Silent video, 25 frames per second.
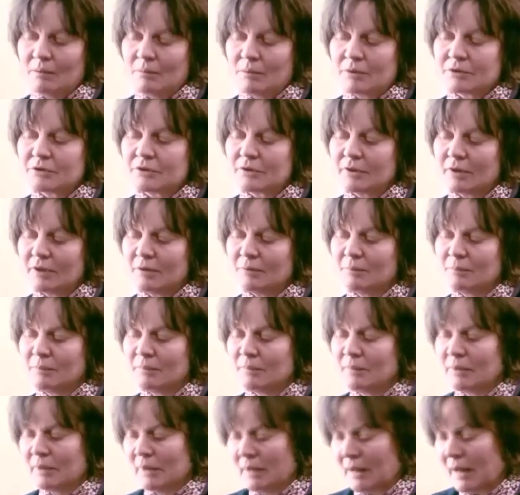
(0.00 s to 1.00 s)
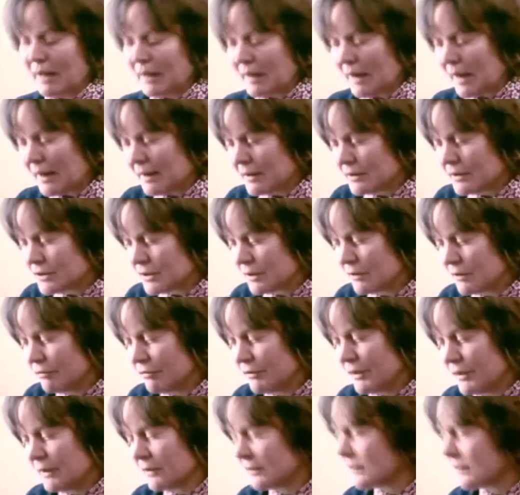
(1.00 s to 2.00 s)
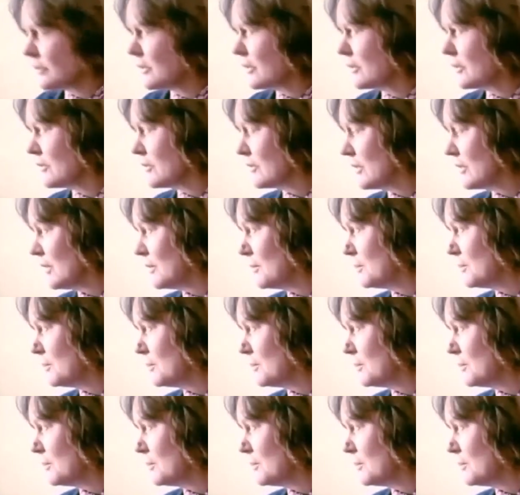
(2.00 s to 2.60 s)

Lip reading: But I still feel that